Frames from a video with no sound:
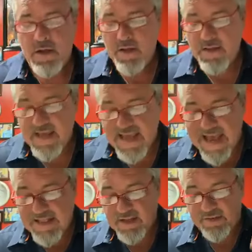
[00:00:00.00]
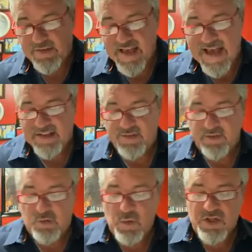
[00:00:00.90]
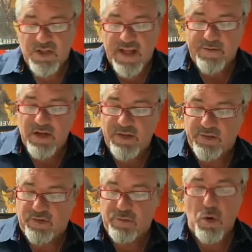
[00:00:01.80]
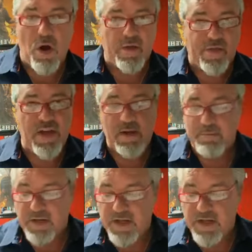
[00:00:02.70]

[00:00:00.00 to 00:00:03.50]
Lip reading: The Atlas axis switch lever is a small thing, but it